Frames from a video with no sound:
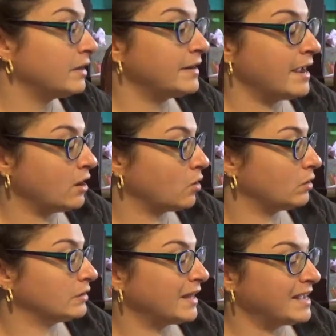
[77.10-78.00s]
Now,
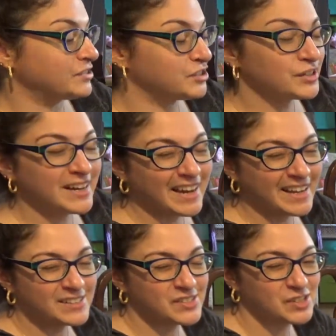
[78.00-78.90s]
last year I
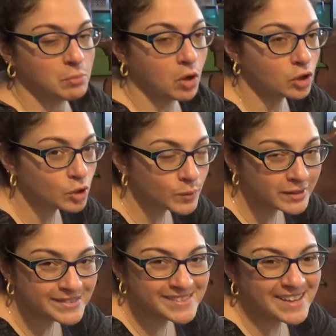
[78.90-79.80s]
had smaller
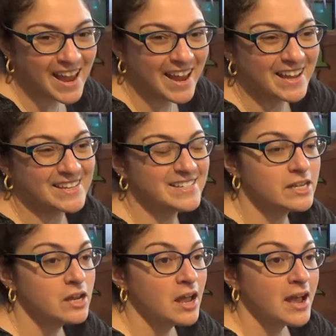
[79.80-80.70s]
ones, and
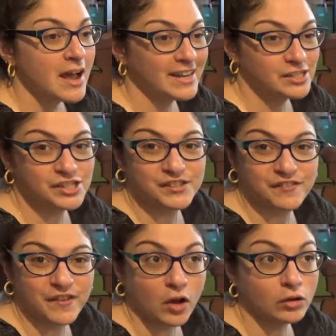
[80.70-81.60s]
I just
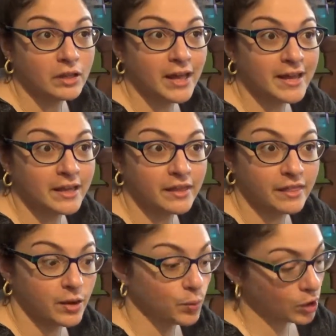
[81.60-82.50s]
felt like there